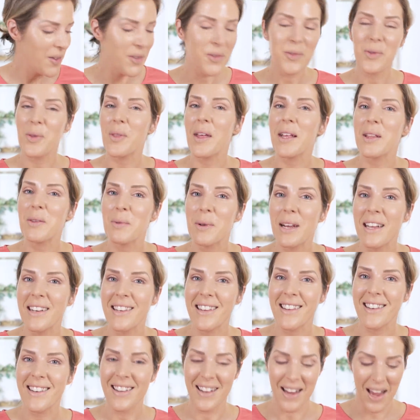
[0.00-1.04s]
So that's what I
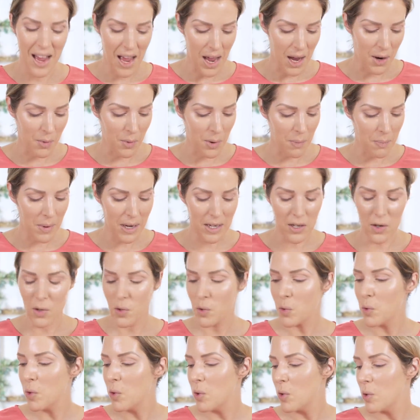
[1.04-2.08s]
did. I went back to
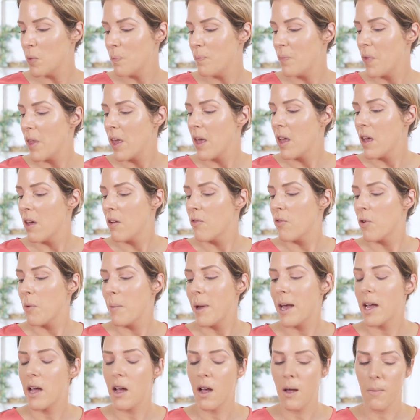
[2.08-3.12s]
school for
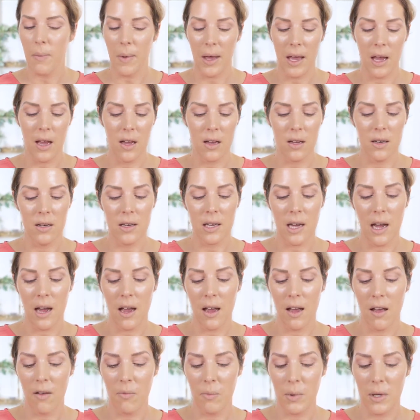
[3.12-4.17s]
makeup and I
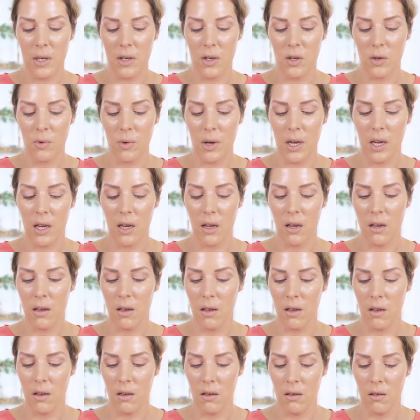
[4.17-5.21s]
have been doing
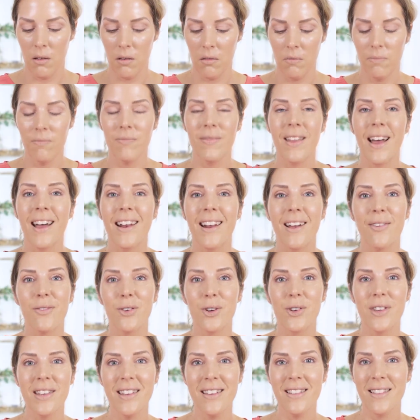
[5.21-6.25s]
that ever
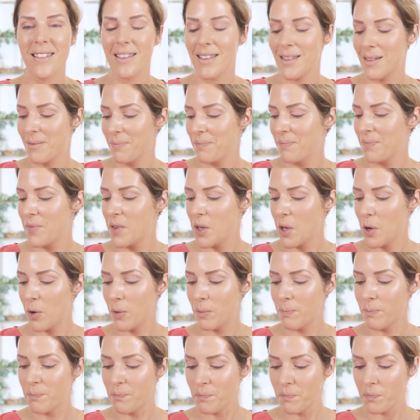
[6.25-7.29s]
since.
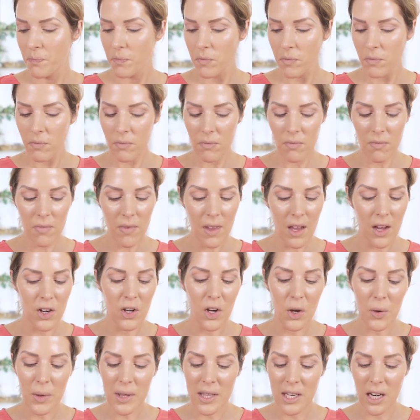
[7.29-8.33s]
So
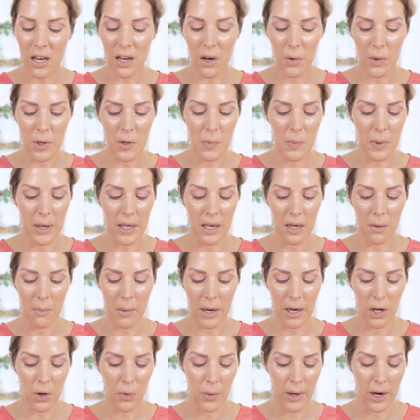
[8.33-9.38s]
no, it's not always been
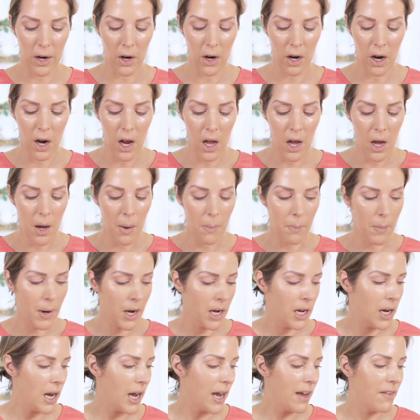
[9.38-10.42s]
my career,
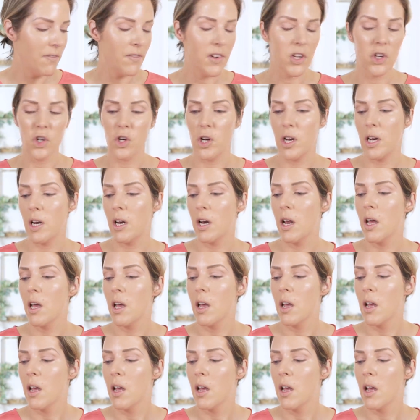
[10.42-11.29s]
but I envision